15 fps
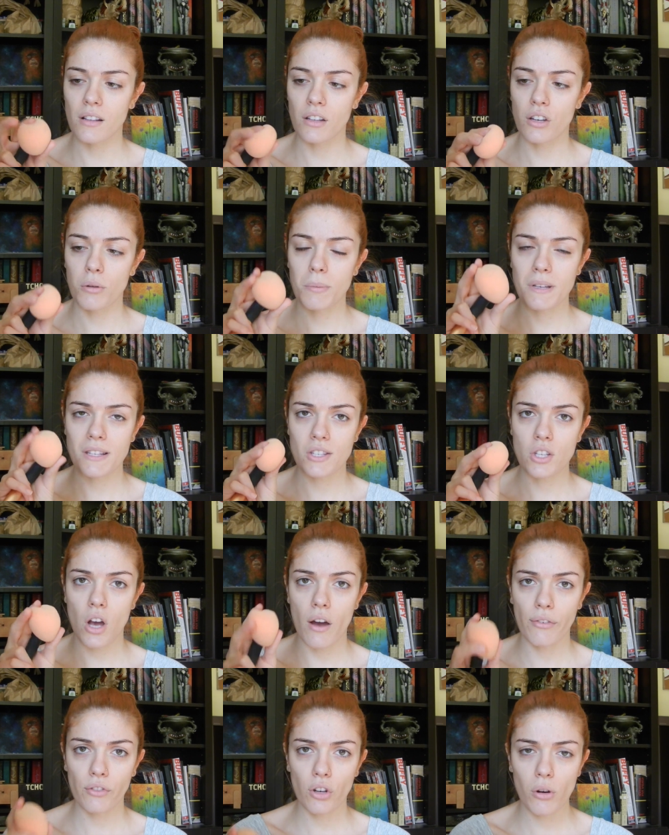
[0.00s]
little bit
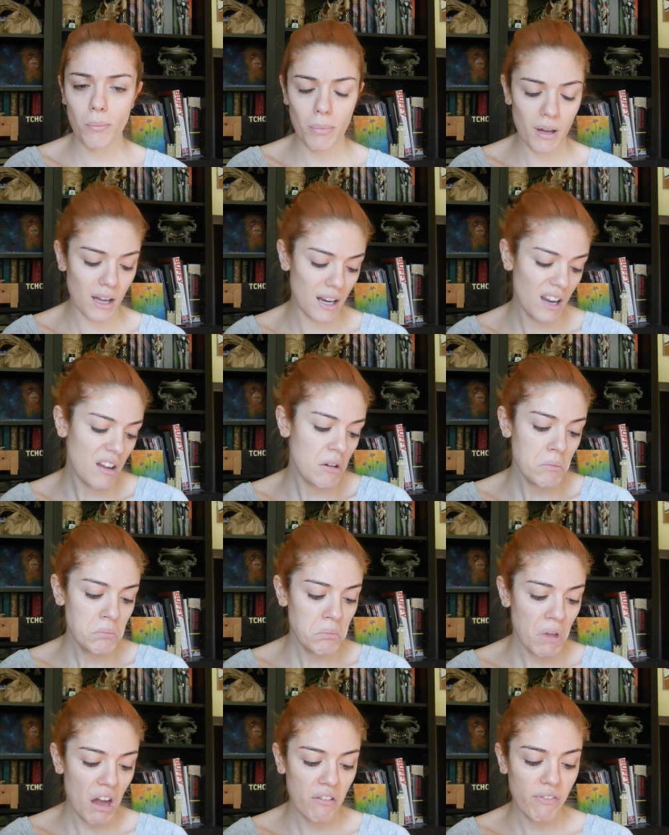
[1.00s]
softer, but
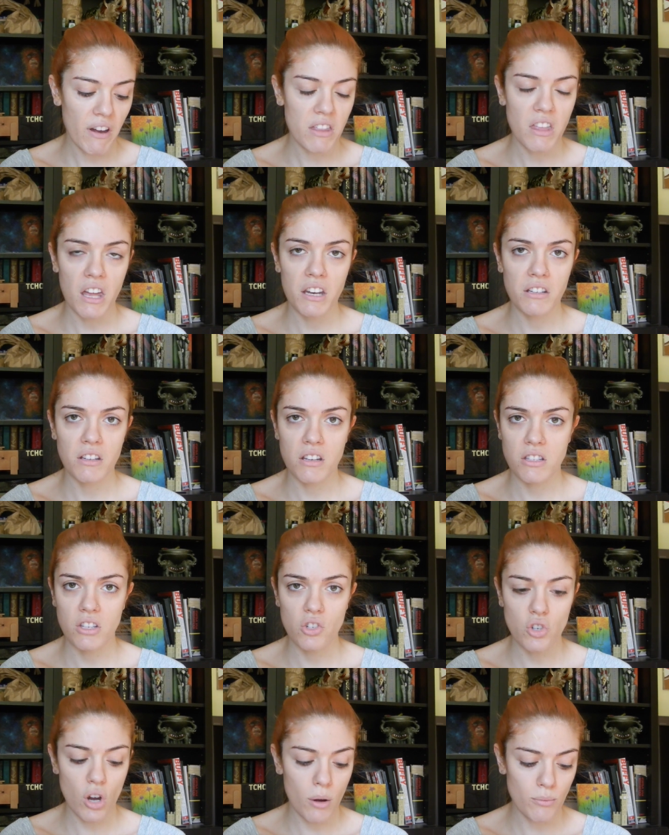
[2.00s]
I find that it does
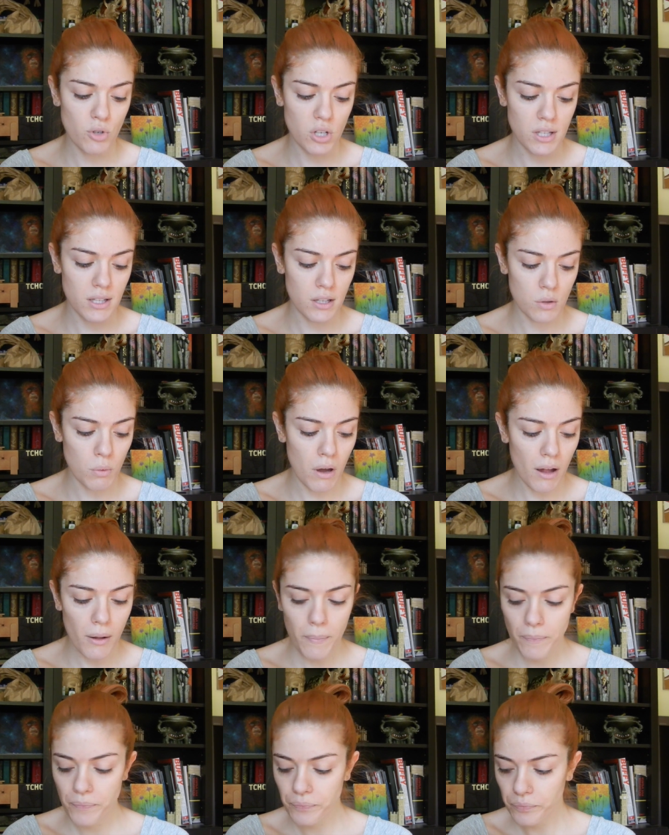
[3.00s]
the job just as
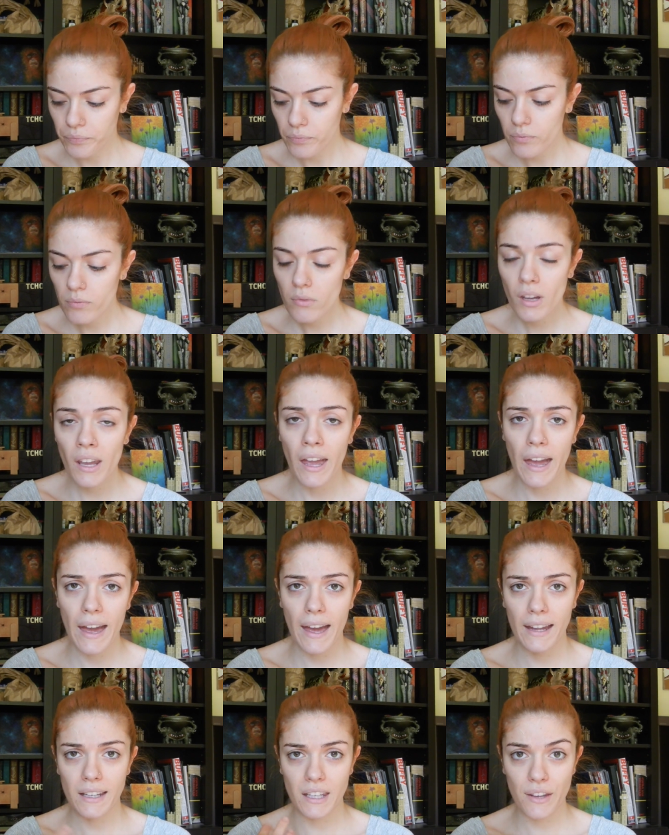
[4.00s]
well
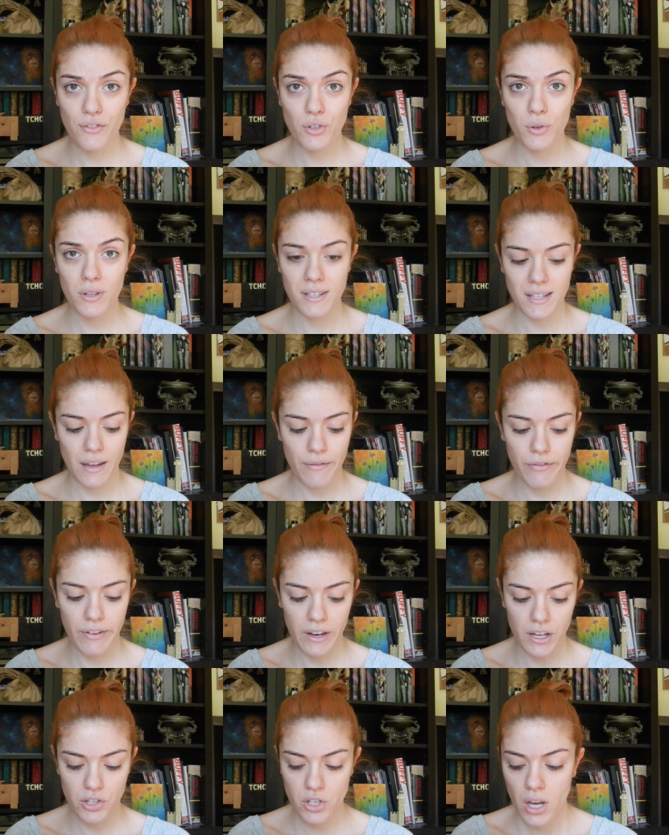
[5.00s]
and gives you the same
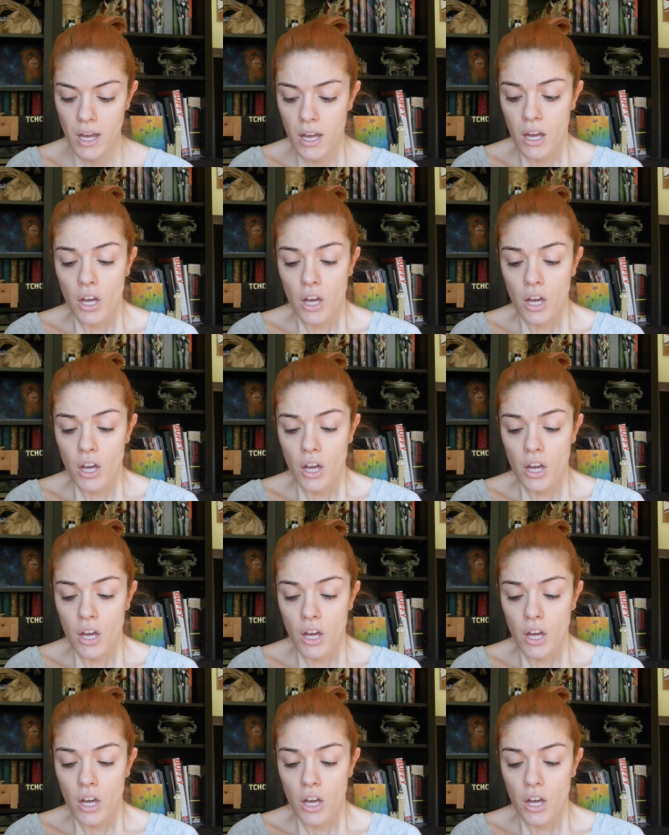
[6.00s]
finish.